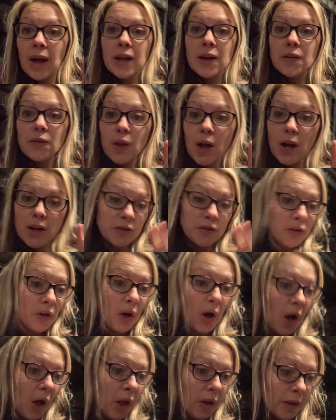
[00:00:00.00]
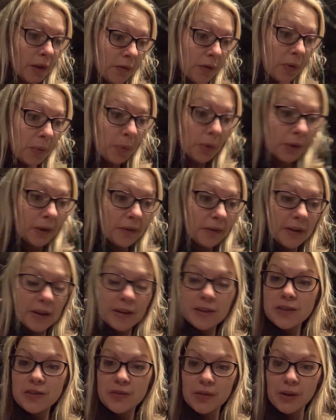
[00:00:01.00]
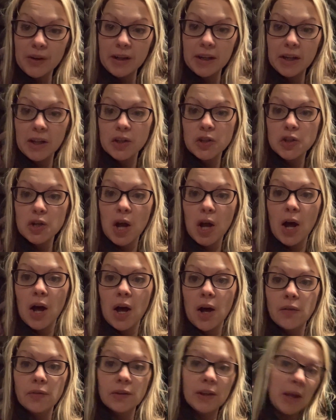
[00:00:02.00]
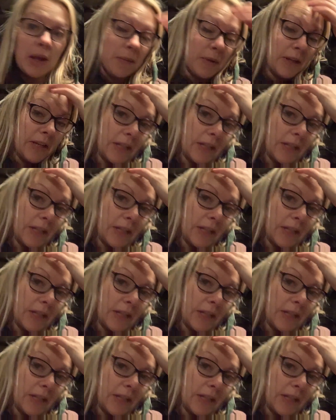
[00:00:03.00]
have lost all of the previous footage of lambing and